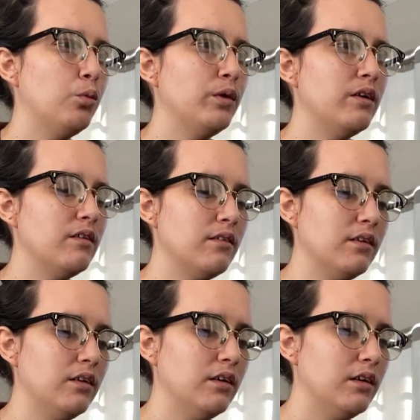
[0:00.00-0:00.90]

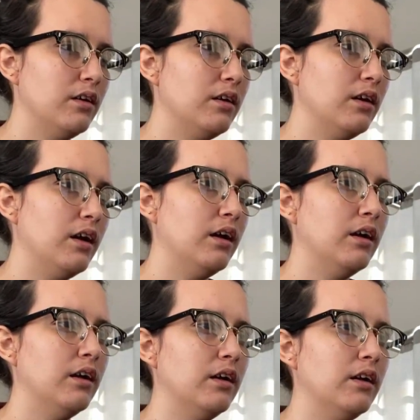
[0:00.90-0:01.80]
Wizard
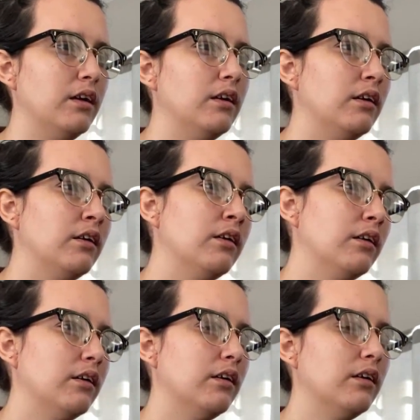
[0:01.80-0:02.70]
and
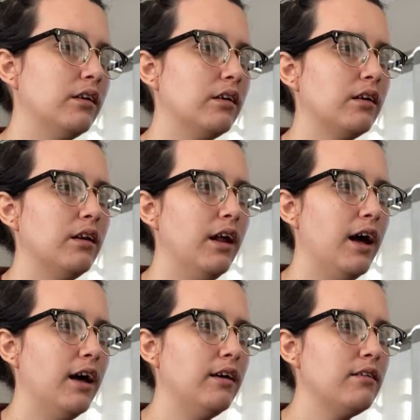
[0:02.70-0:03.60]

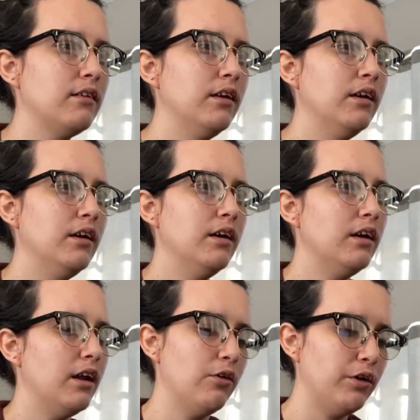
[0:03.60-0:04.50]
Glass.
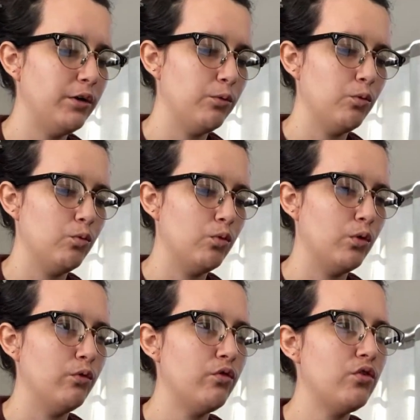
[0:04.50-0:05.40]
And I'll write
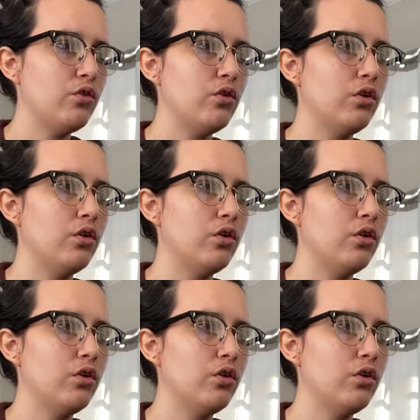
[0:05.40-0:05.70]
Wolves